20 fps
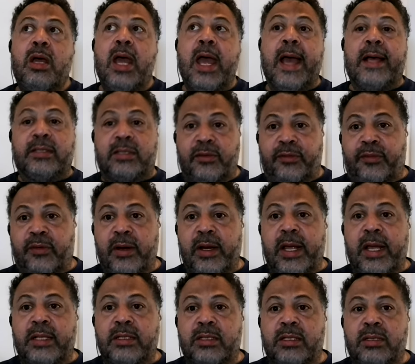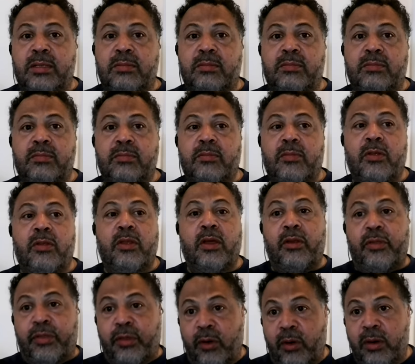as a free agent,
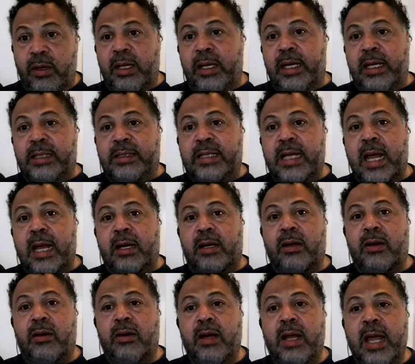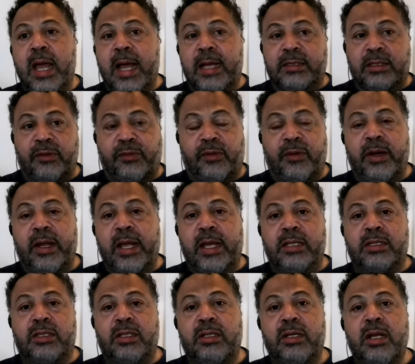their third leading sacker as a free
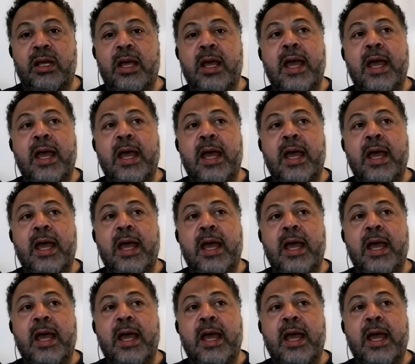agent,